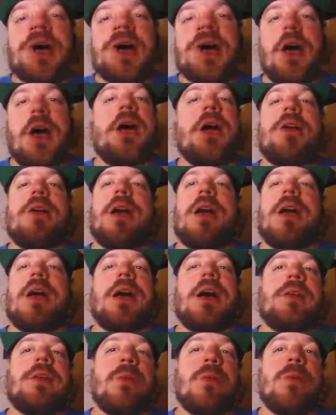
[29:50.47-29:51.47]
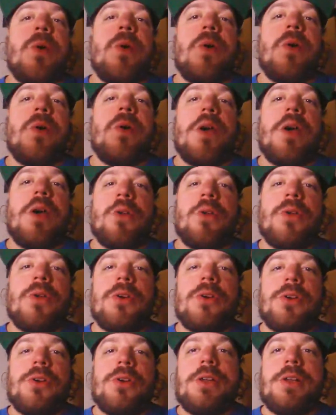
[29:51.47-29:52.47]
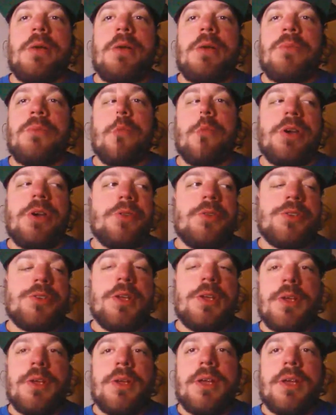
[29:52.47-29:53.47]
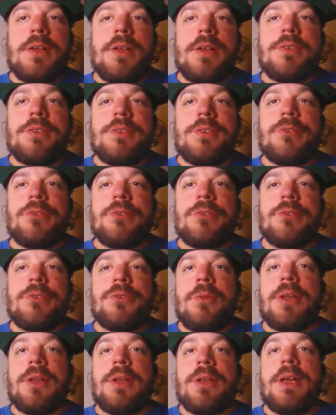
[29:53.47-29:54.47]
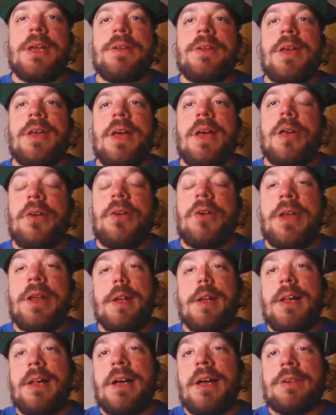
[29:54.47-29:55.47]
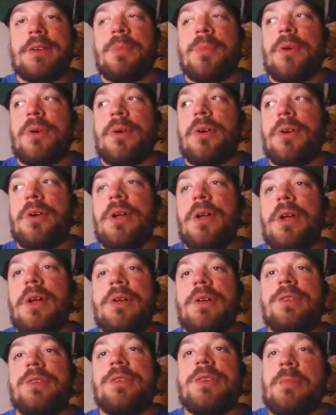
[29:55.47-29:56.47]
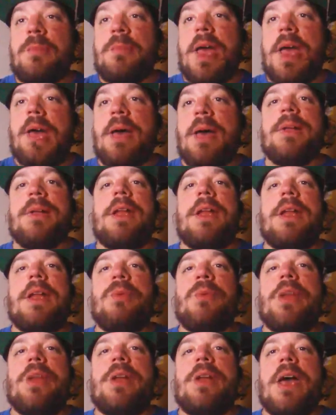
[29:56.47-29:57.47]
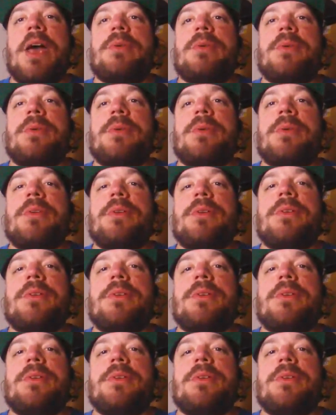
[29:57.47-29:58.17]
I'm just tired, guys. I woke up real early and haven't want to go to sleep yet, and just enjoy my my day that I knew I didn't get locked up or something happened I didn't want it to happen.